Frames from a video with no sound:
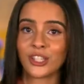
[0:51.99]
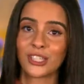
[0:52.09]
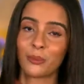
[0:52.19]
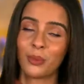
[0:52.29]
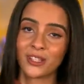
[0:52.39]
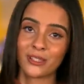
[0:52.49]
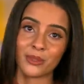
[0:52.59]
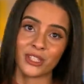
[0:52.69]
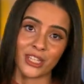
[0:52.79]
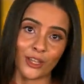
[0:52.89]
she needs to put some
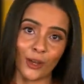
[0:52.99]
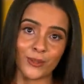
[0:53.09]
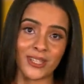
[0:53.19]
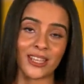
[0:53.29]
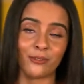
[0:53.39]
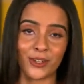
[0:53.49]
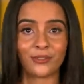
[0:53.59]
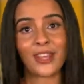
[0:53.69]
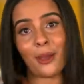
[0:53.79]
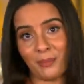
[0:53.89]
DO to get rid of
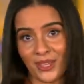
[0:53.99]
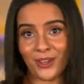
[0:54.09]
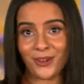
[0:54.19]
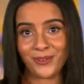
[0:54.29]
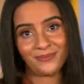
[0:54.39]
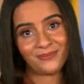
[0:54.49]
that BO.